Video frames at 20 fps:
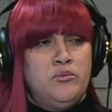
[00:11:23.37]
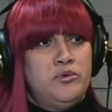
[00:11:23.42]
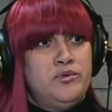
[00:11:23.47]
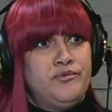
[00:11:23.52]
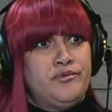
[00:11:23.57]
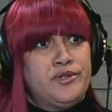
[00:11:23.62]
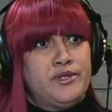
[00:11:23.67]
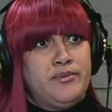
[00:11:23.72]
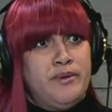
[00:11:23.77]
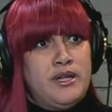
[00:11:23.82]
What
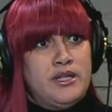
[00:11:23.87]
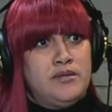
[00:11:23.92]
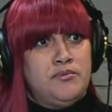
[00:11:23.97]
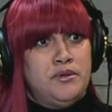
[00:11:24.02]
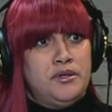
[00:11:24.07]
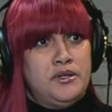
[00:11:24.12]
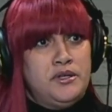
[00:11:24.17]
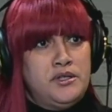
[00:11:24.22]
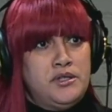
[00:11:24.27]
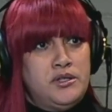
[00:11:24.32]

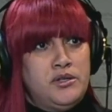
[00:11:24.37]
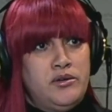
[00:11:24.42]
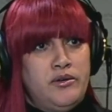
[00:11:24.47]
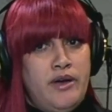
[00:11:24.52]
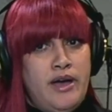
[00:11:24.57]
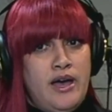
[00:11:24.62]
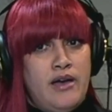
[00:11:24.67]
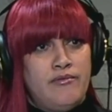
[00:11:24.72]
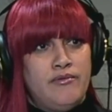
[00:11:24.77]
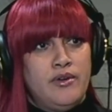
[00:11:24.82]
responsibilities do you
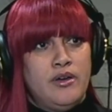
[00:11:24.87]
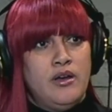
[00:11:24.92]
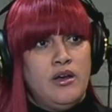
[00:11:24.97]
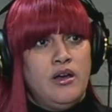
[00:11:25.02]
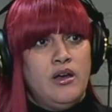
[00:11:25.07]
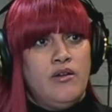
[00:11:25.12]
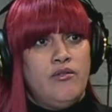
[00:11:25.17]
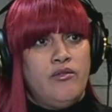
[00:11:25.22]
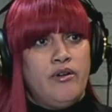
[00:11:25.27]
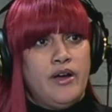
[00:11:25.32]
have,
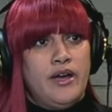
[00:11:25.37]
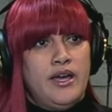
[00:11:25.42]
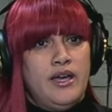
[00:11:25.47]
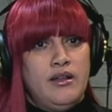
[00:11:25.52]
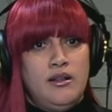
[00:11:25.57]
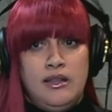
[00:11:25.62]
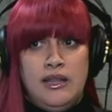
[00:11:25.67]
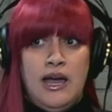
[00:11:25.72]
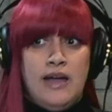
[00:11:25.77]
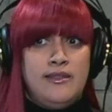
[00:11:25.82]

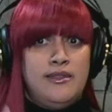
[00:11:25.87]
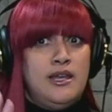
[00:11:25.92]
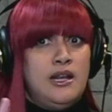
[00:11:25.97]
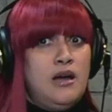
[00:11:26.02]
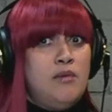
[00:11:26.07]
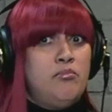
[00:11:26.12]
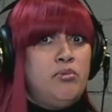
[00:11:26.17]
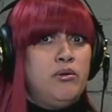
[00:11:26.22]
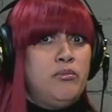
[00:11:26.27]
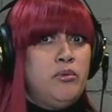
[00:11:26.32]
right? Not that
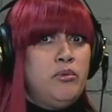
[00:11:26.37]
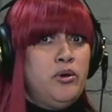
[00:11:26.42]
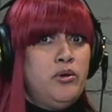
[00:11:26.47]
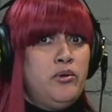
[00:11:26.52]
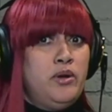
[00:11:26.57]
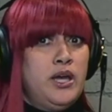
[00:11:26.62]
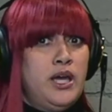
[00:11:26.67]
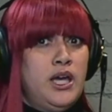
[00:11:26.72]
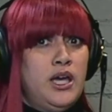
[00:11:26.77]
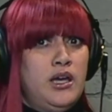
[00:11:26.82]
I'm
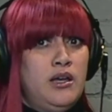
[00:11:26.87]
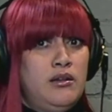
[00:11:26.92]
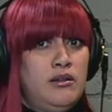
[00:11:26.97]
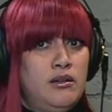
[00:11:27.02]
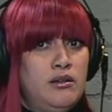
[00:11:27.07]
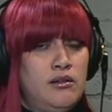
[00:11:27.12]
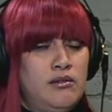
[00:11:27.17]
promoting.